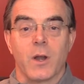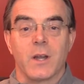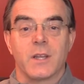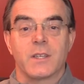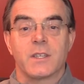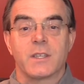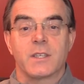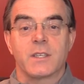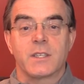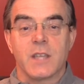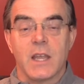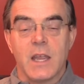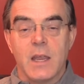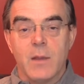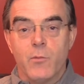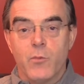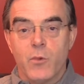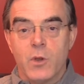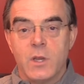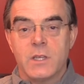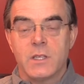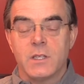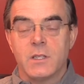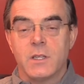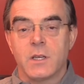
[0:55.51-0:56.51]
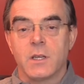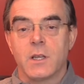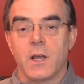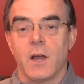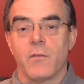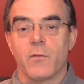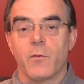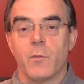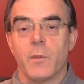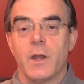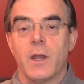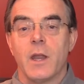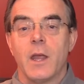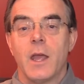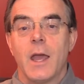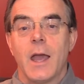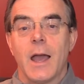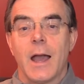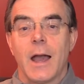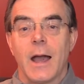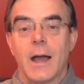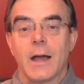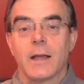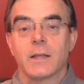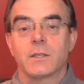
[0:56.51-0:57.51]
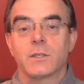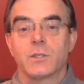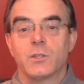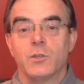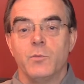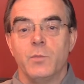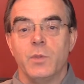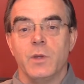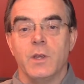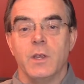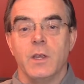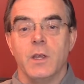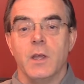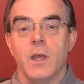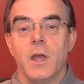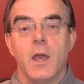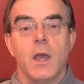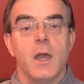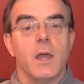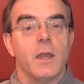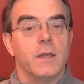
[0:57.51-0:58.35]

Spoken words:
and it's the same reason that government has to be